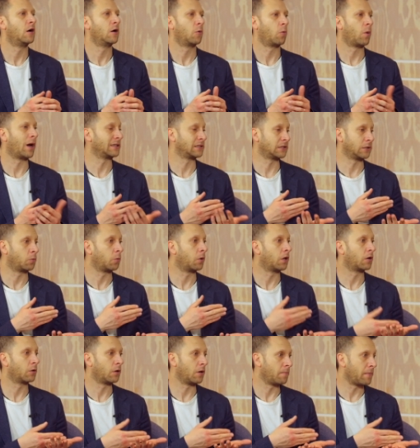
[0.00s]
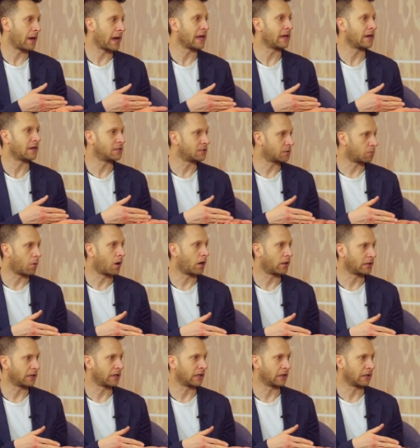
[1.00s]
whilst it will remain a
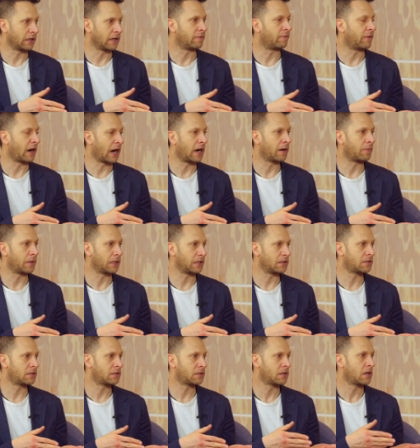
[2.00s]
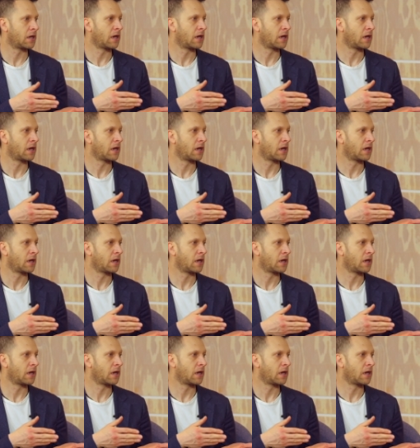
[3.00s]
demanding environment,